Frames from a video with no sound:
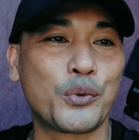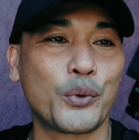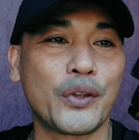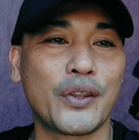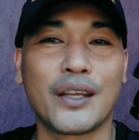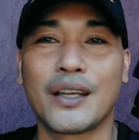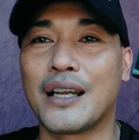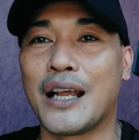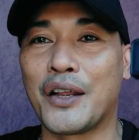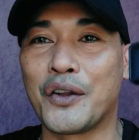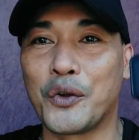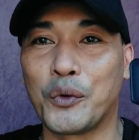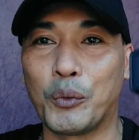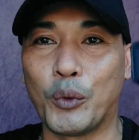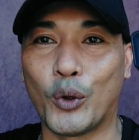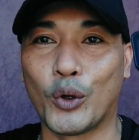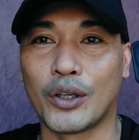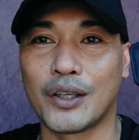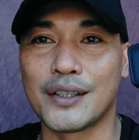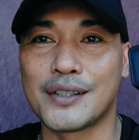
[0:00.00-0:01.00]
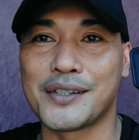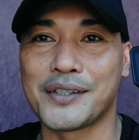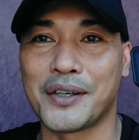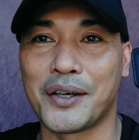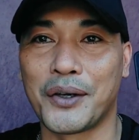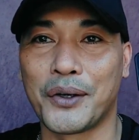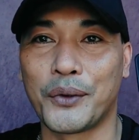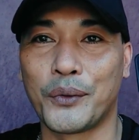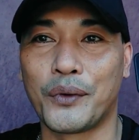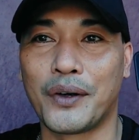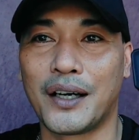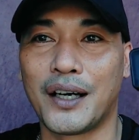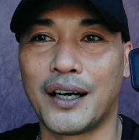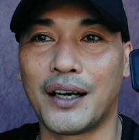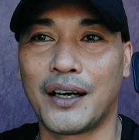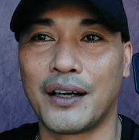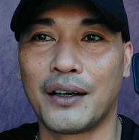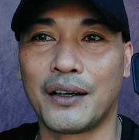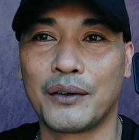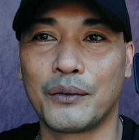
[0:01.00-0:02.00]
with it underwater,
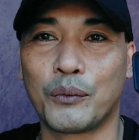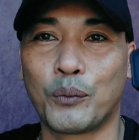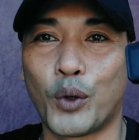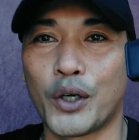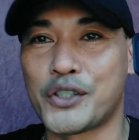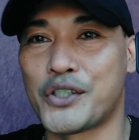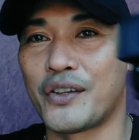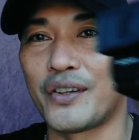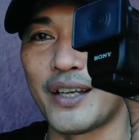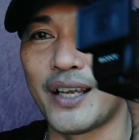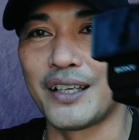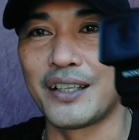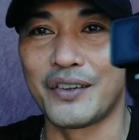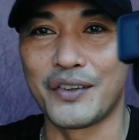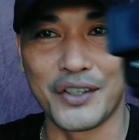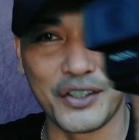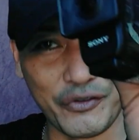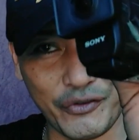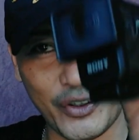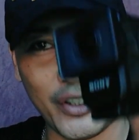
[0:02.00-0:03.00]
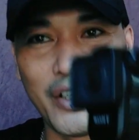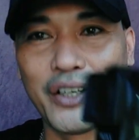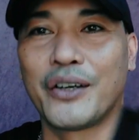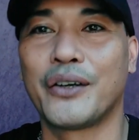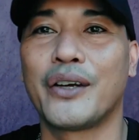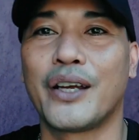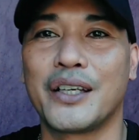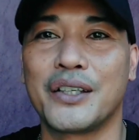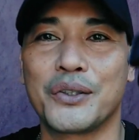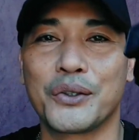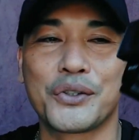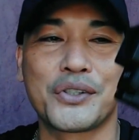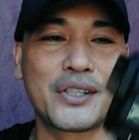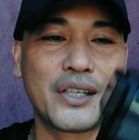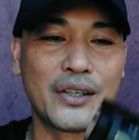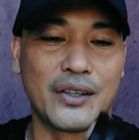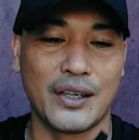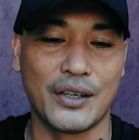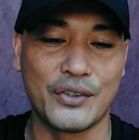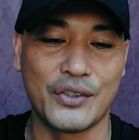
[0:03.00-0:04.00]
so watch at the end of this video and you'll
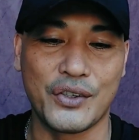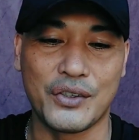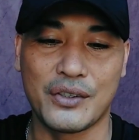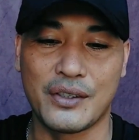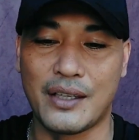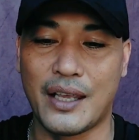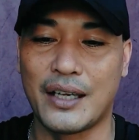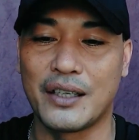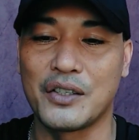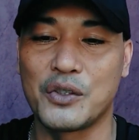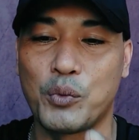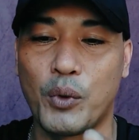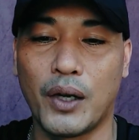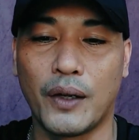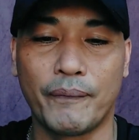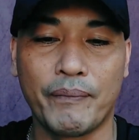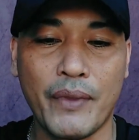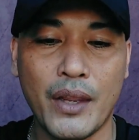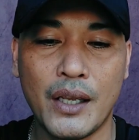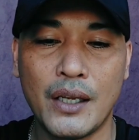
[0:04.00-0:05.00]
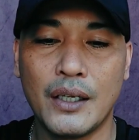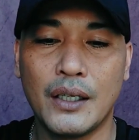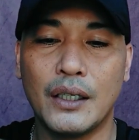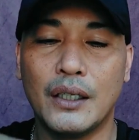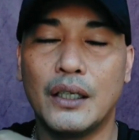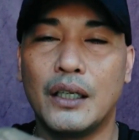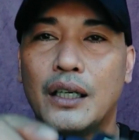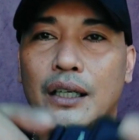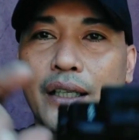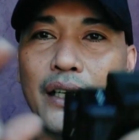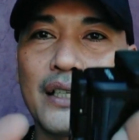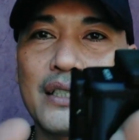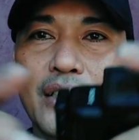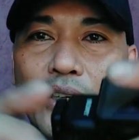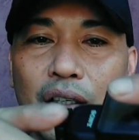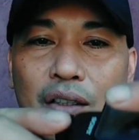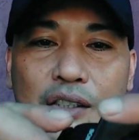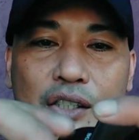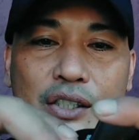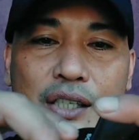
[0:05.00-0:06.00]
see that as well. Okay, so
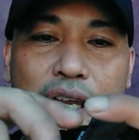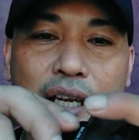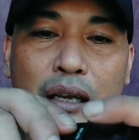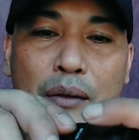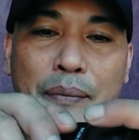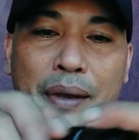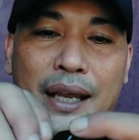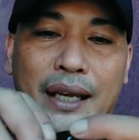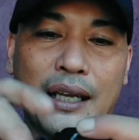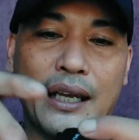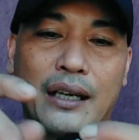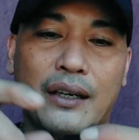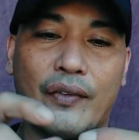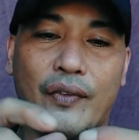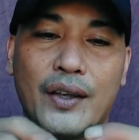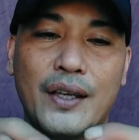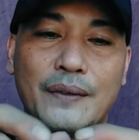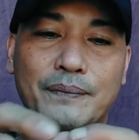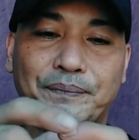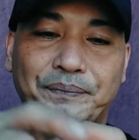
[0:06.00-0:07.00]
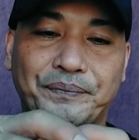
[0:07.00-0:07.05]
I'll just take it back out of there.